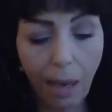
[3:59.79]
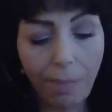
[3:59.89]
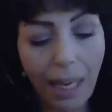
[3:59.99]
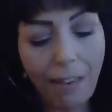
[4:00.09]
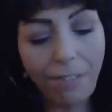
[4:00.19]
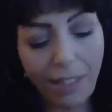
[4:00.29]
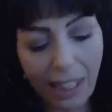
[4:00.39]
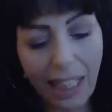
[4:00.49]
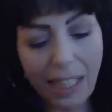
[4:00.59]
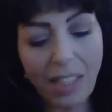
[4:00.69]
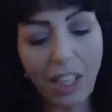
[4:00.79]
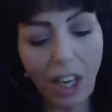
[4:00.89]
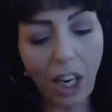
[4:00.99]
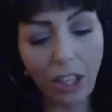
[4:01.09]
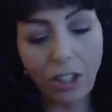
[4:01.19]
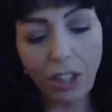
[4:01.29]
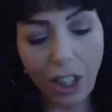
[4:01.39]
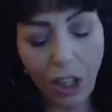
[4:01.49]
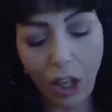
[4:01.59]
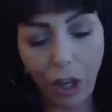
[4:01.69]
But I feel like it's an
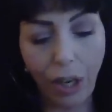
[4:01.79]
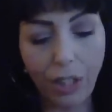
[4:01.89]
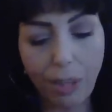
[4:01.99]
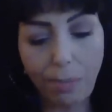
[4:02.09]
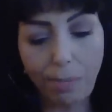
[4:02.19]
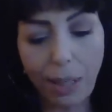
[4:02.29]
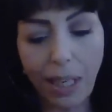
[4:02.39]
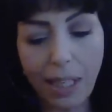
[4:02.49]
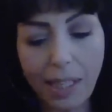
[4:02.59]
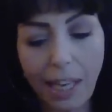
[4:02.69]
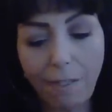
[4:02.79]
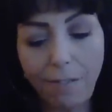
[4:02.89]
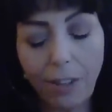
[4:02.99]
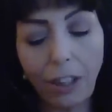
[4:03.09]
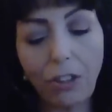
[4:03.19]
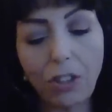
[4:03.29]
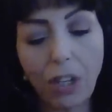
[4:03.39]
undercurrent because I feel like there's